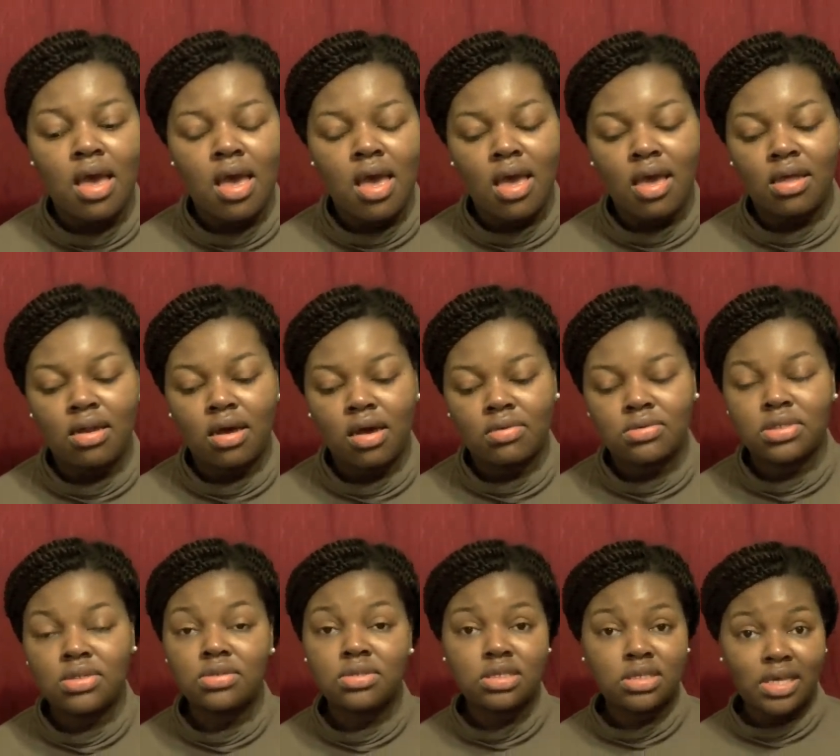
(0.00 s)
And I
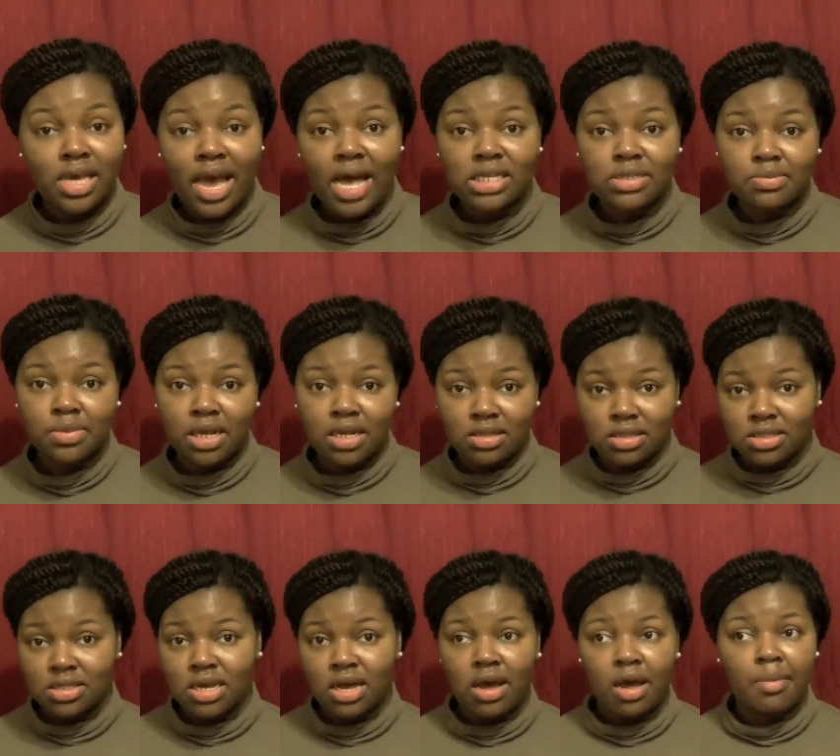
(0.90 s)
was using Yasmin at
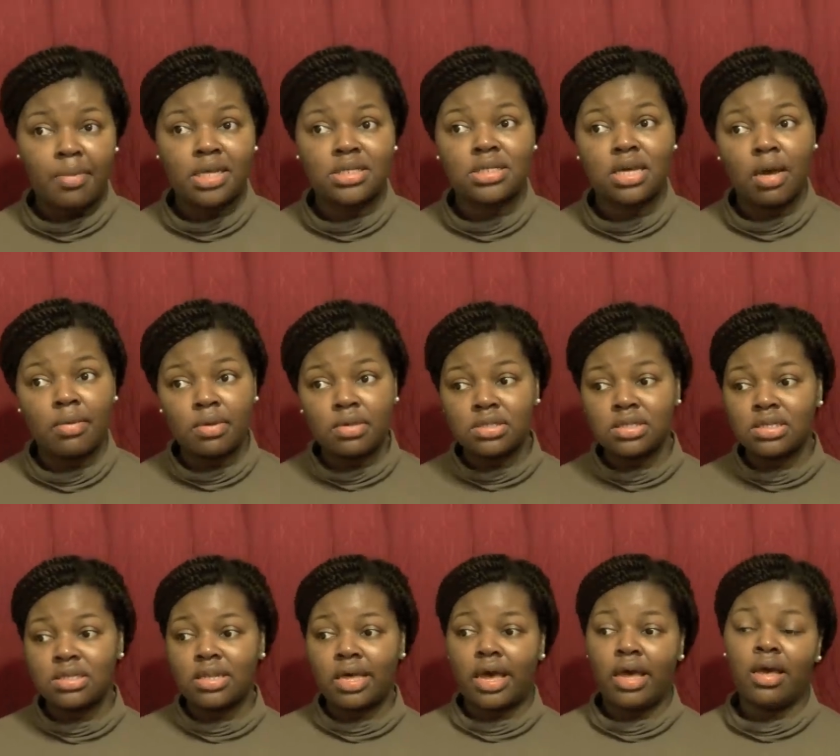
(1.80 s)
the time. I stopped
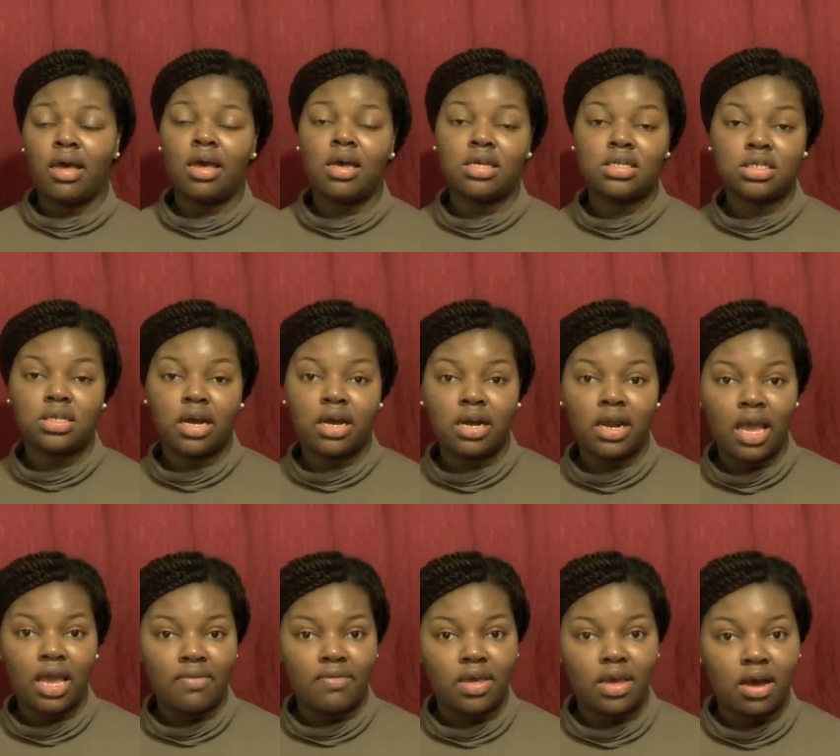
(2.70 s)
using that. I tried
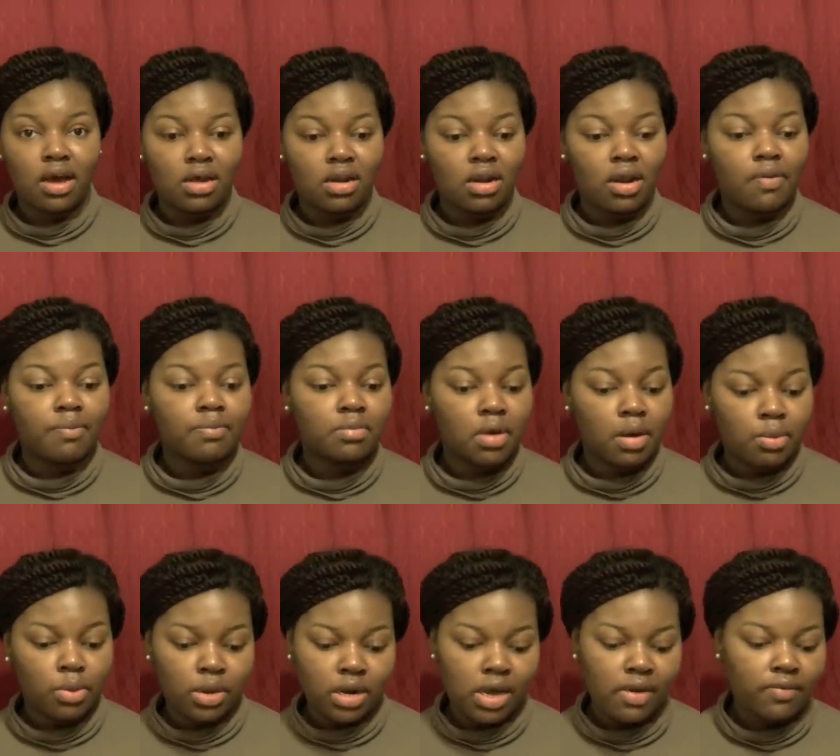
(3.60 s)
Avion. I'm
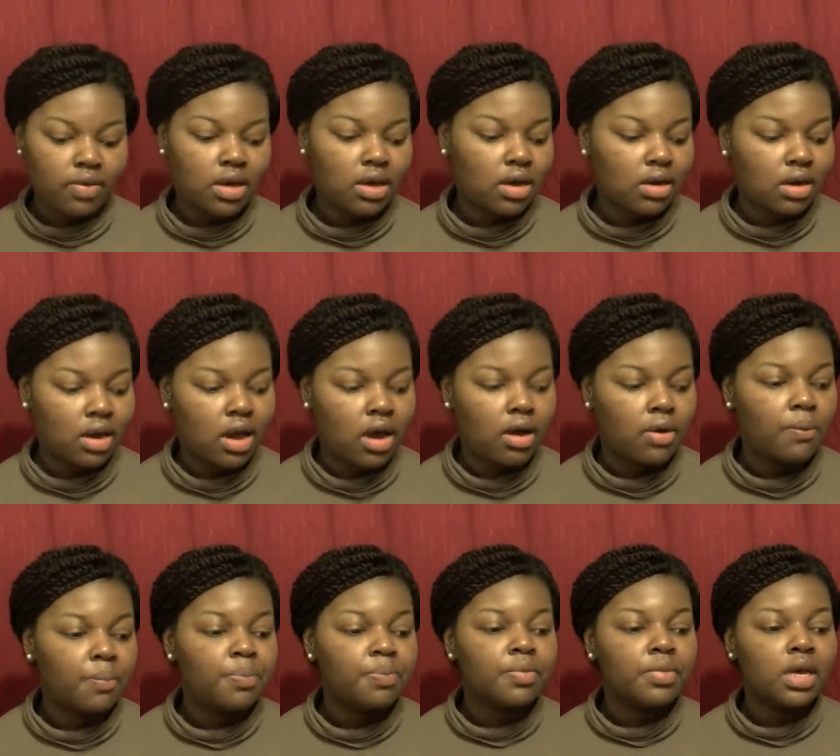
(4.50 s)
on Avion
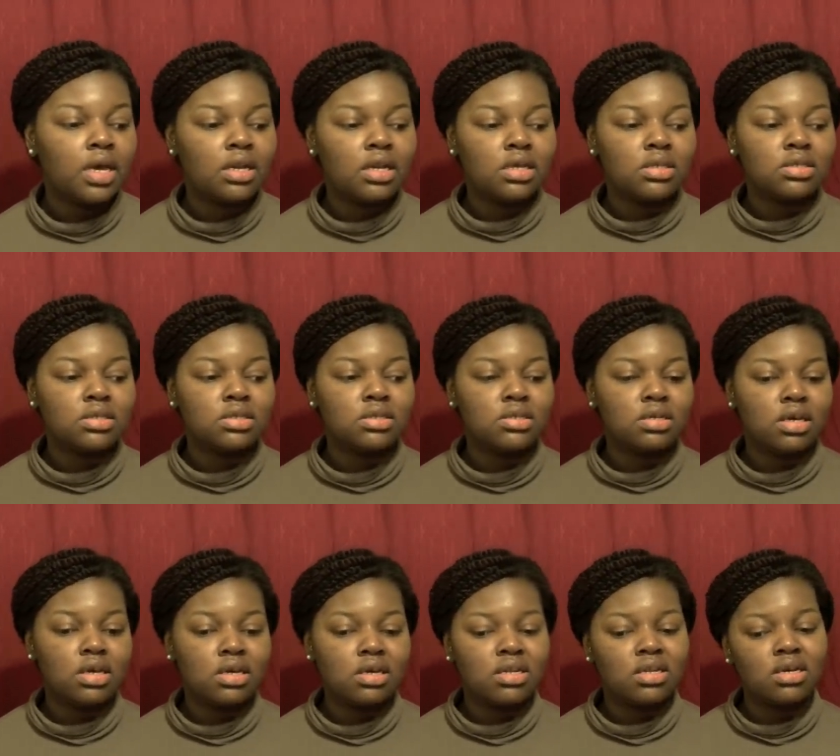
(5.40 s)
now. And
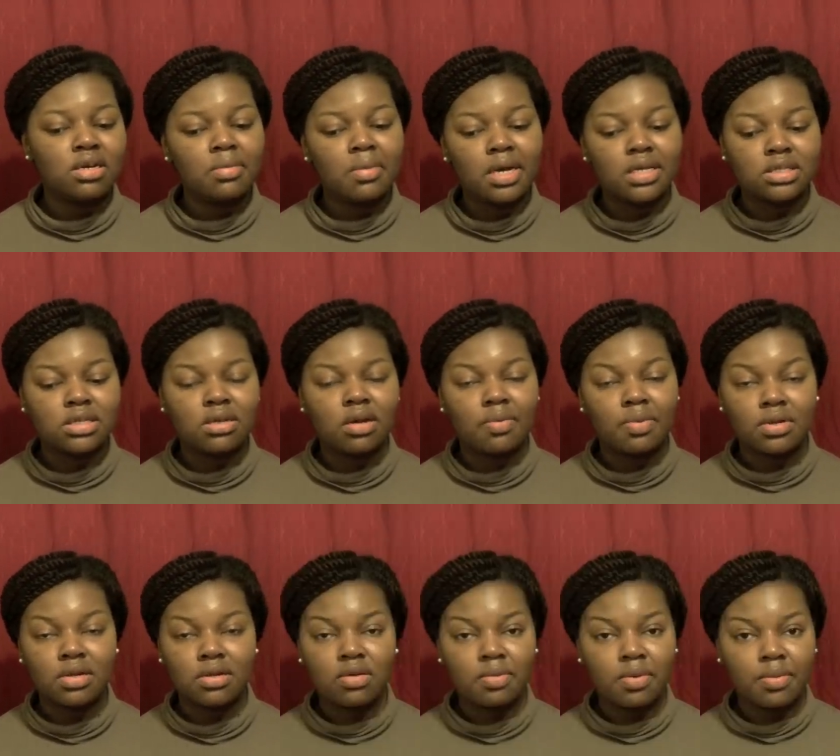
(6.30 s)
it cleared my skin up
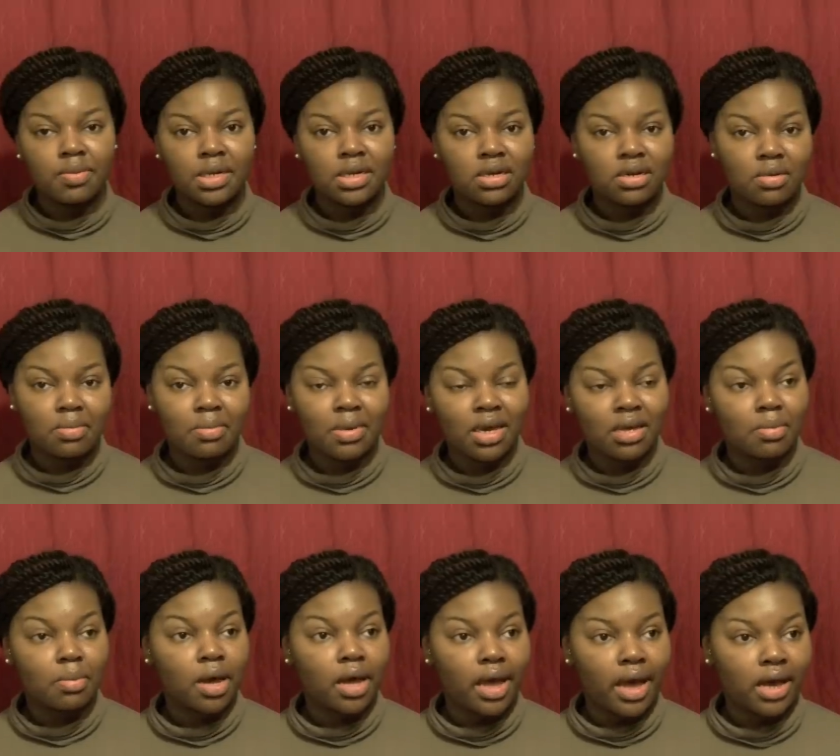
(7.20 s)
a little bit, but it didn't
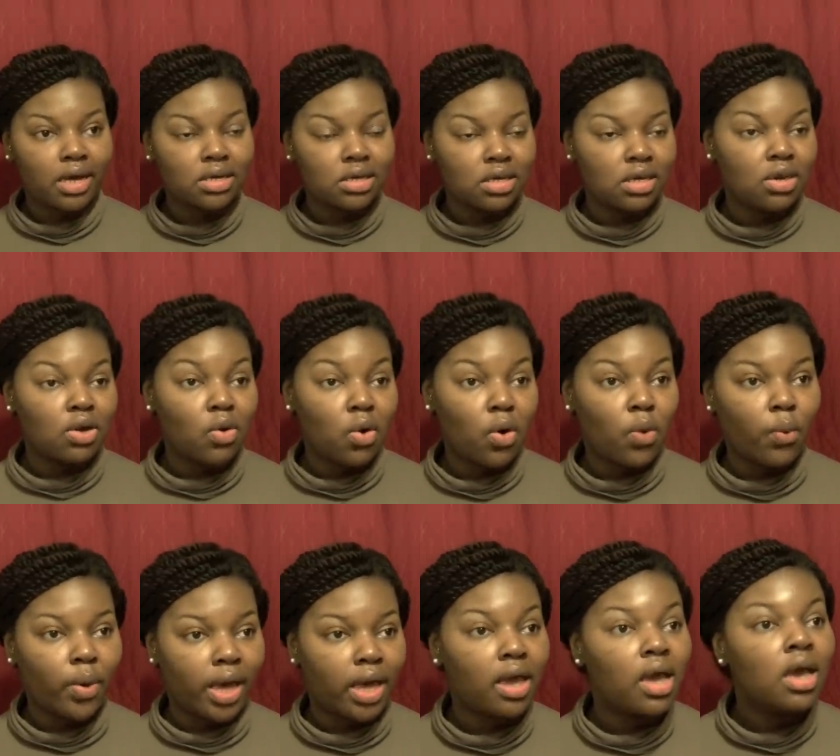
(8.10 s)
make my acne go
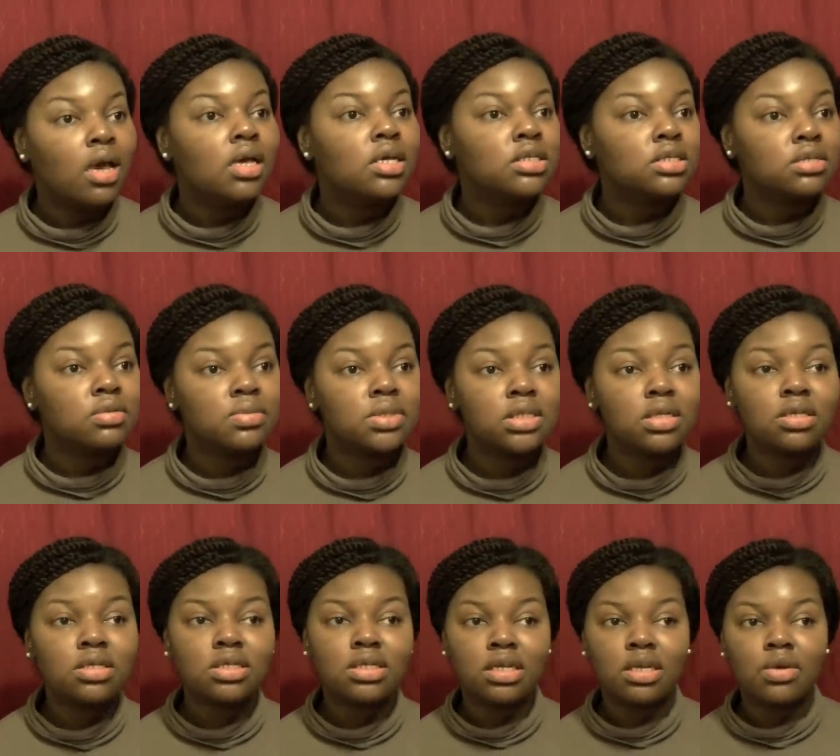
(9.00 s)
away. So I'm
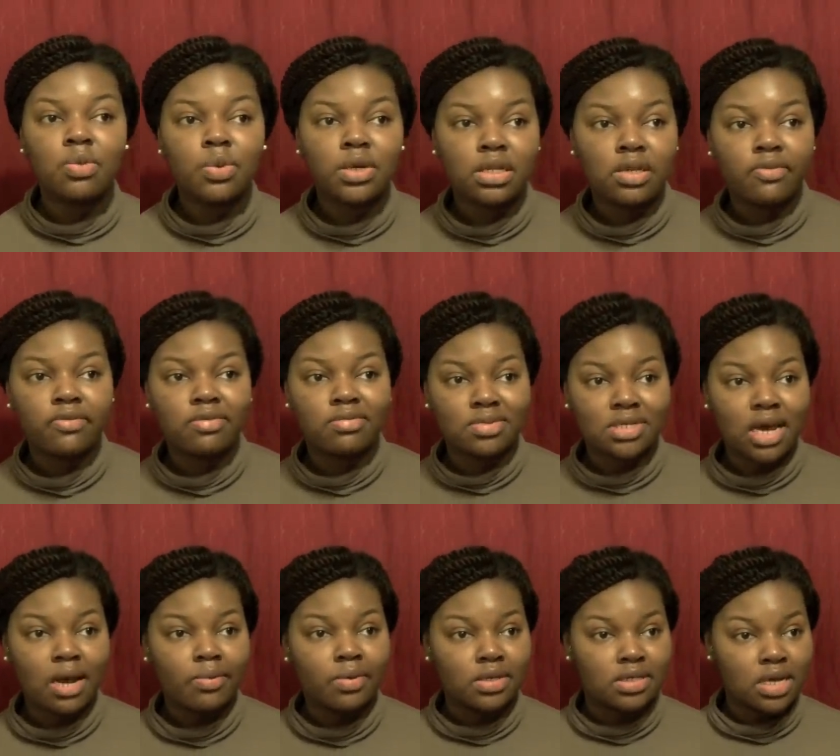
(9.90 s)
still dealing with it from
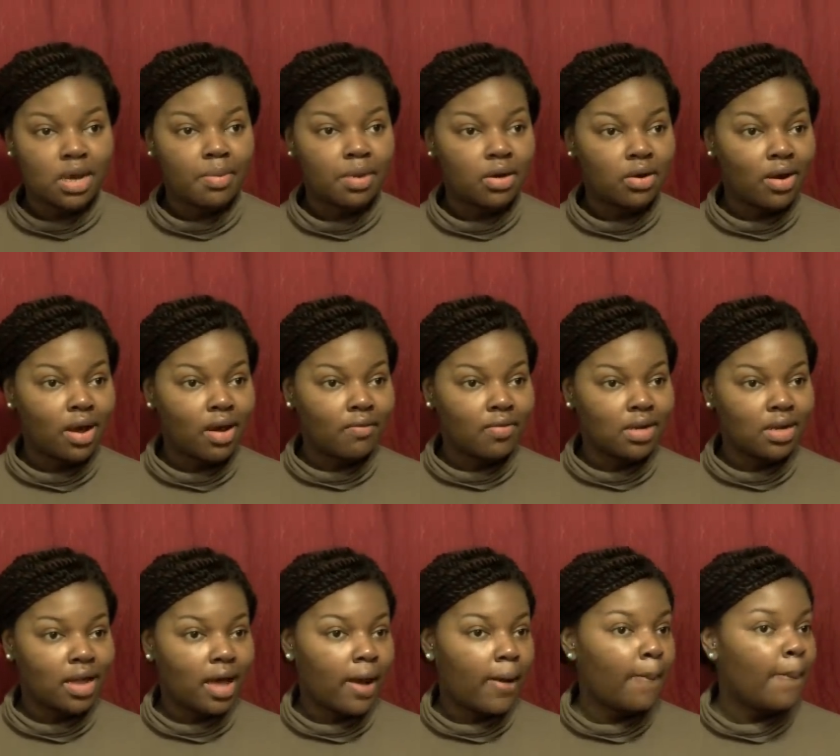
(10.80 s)
time to time. I don't have a
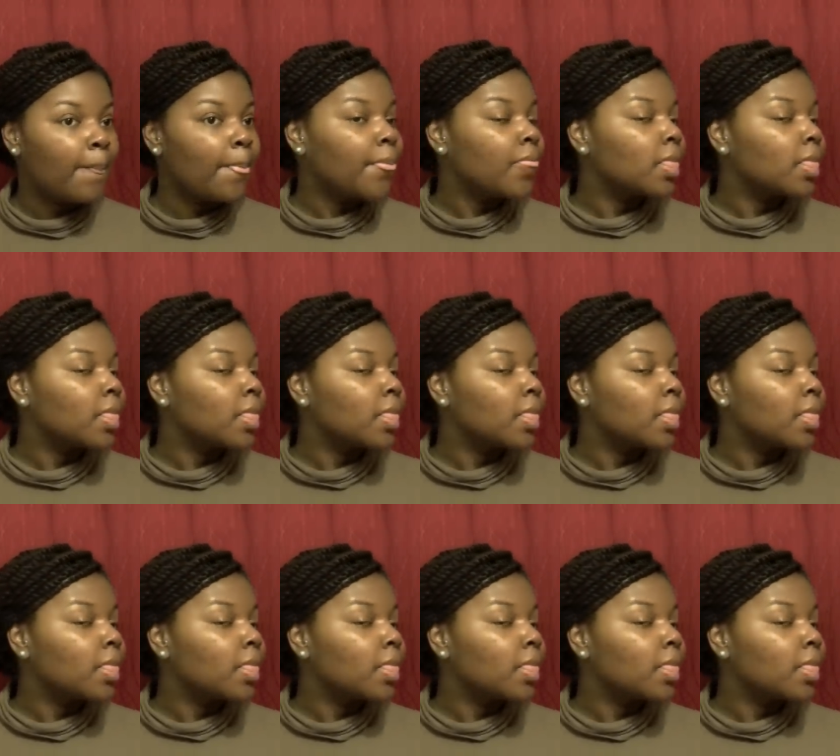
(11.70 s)
lot.